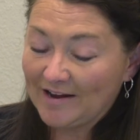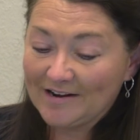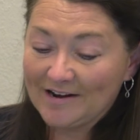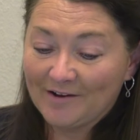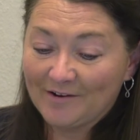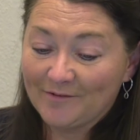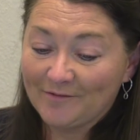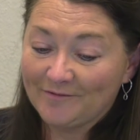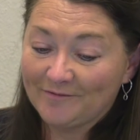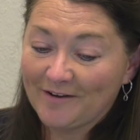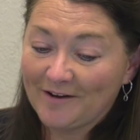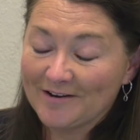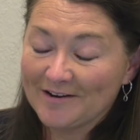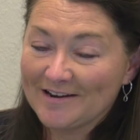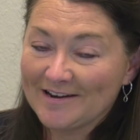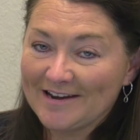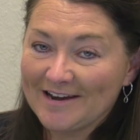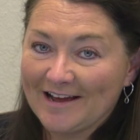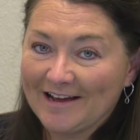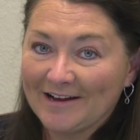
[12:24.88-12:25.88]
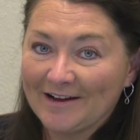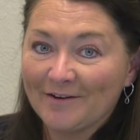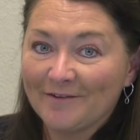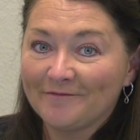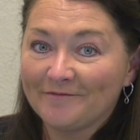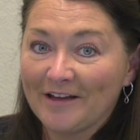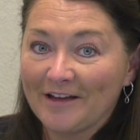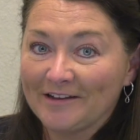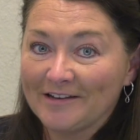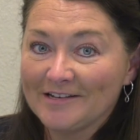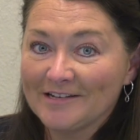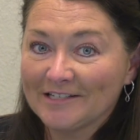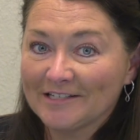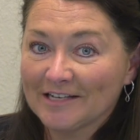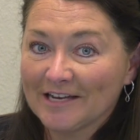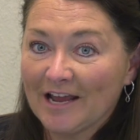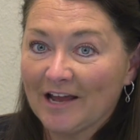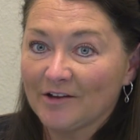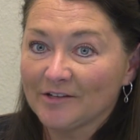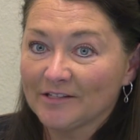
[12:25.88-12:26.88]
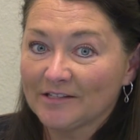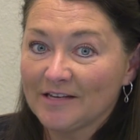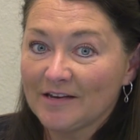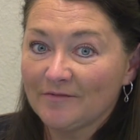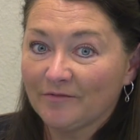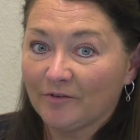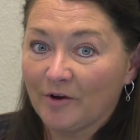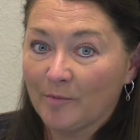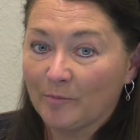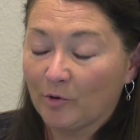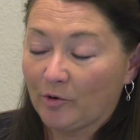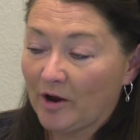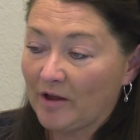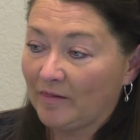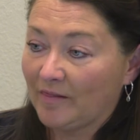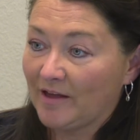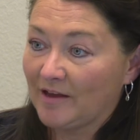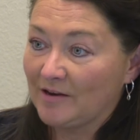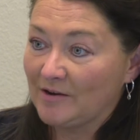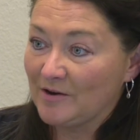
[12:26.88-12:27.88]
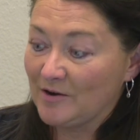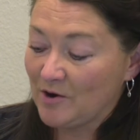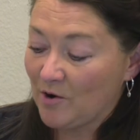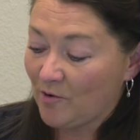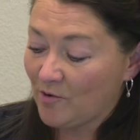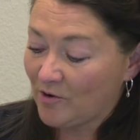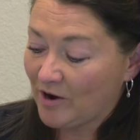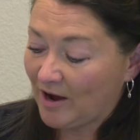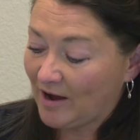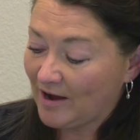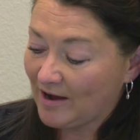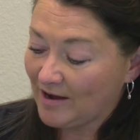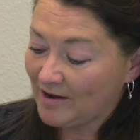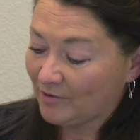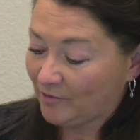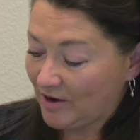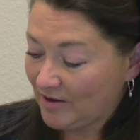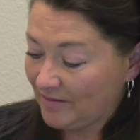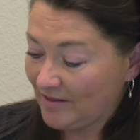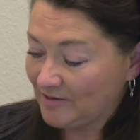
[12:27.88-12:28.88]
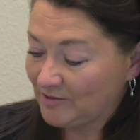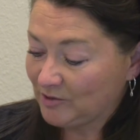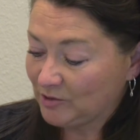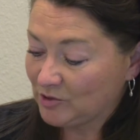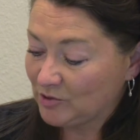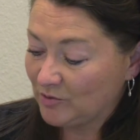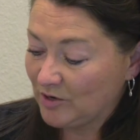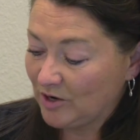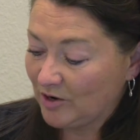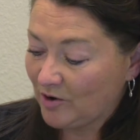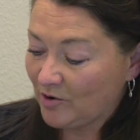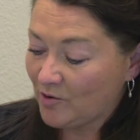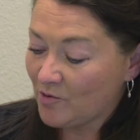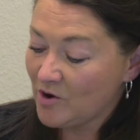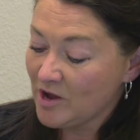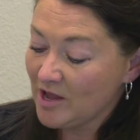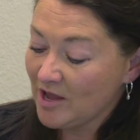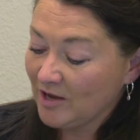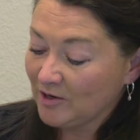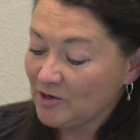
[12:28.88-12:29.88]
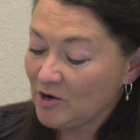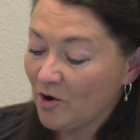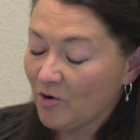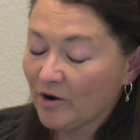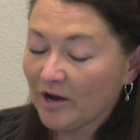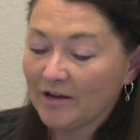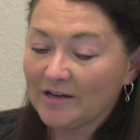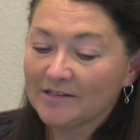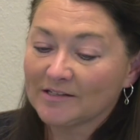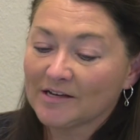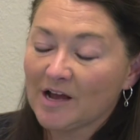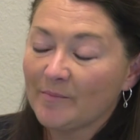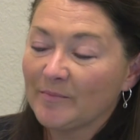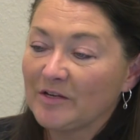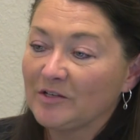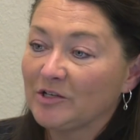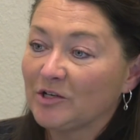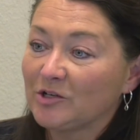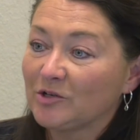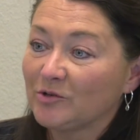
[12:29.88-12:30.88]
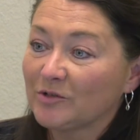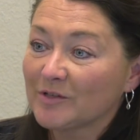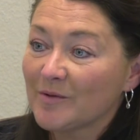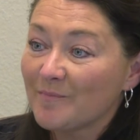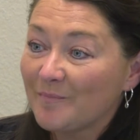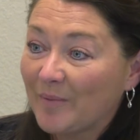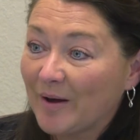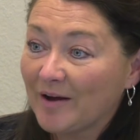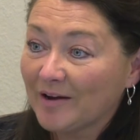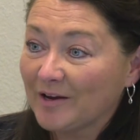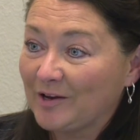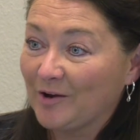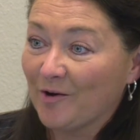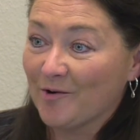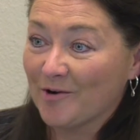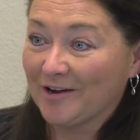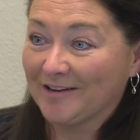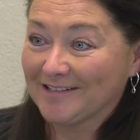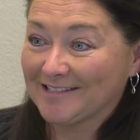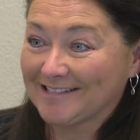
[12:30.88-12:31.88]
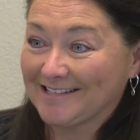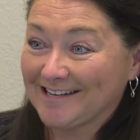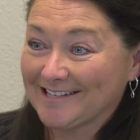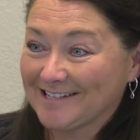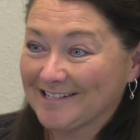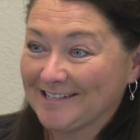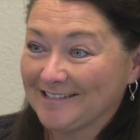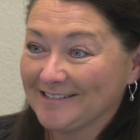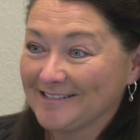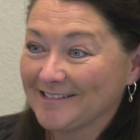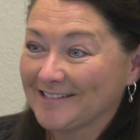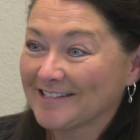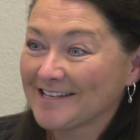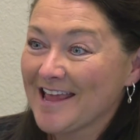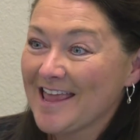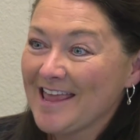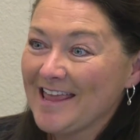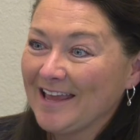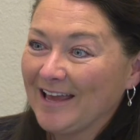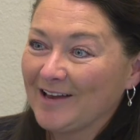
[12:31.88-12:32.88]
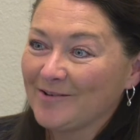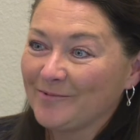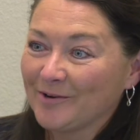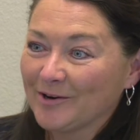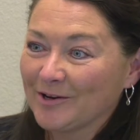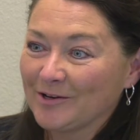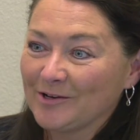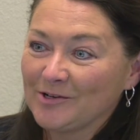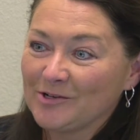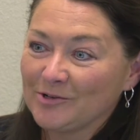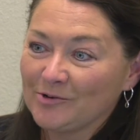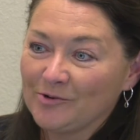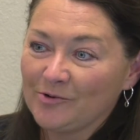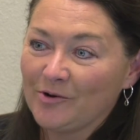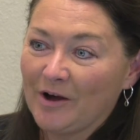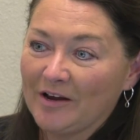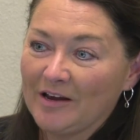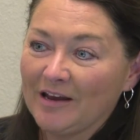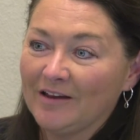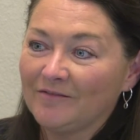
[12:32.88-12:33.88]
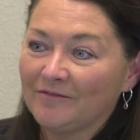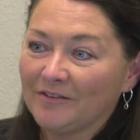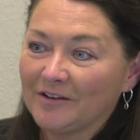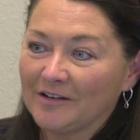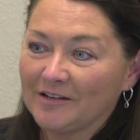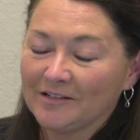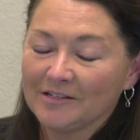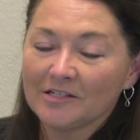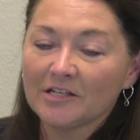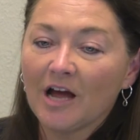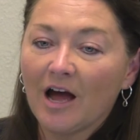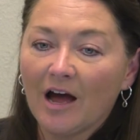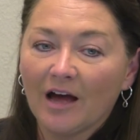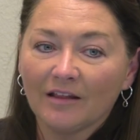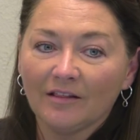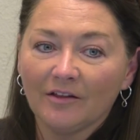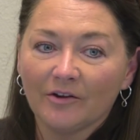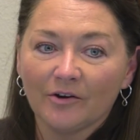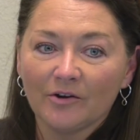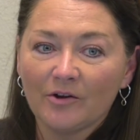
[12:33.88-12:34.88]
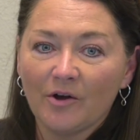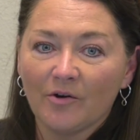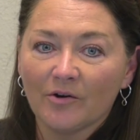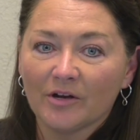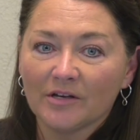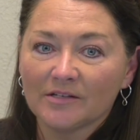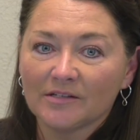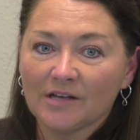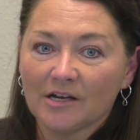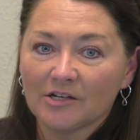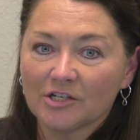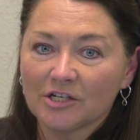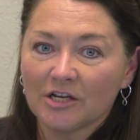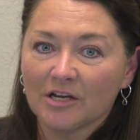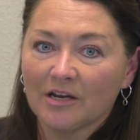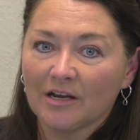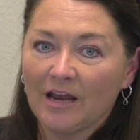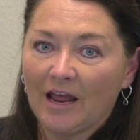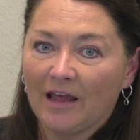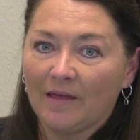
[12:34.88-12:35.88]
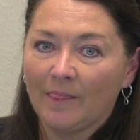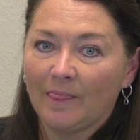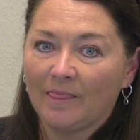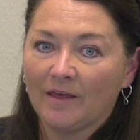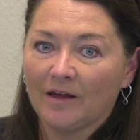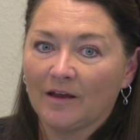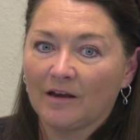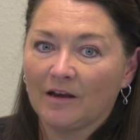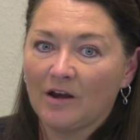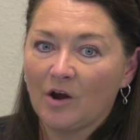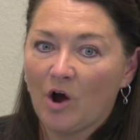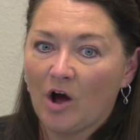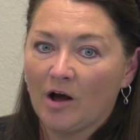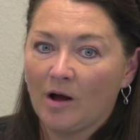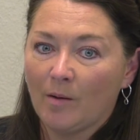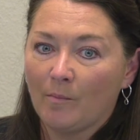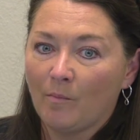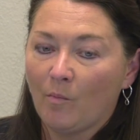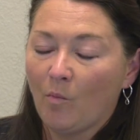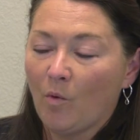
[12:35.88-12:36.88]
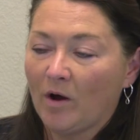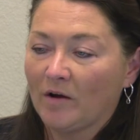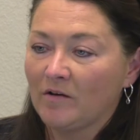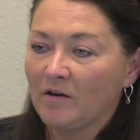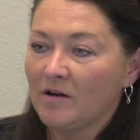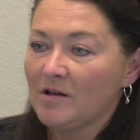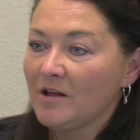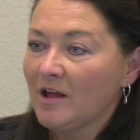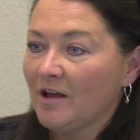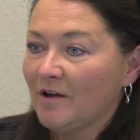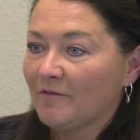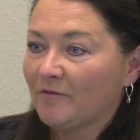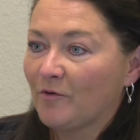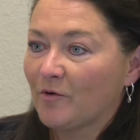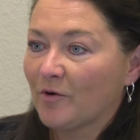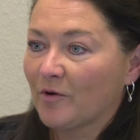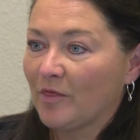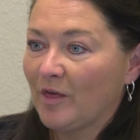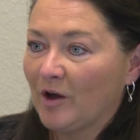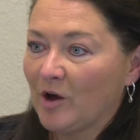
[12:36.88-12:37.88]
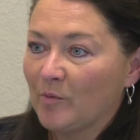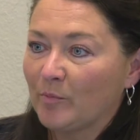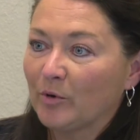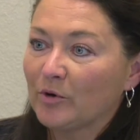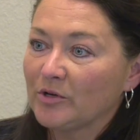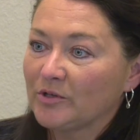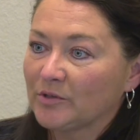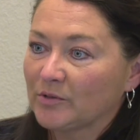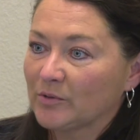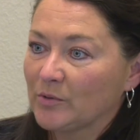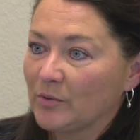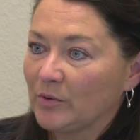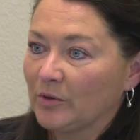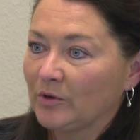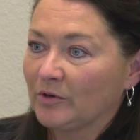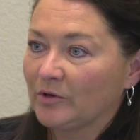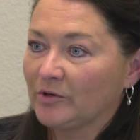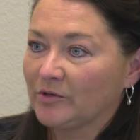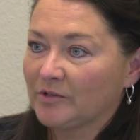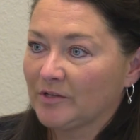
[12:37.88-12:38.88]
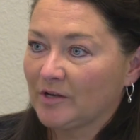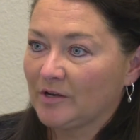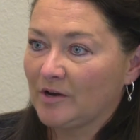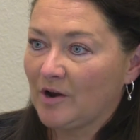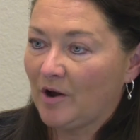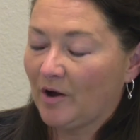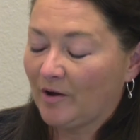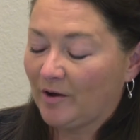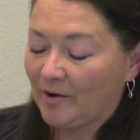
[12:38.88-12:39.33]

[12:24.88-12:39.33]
a fun event. Kelsey from Gray Lane Studio Yoga is coming to do some bug yoga sessions. And we're going to do an infant and toddler yoga session, and then one for the preschoolers and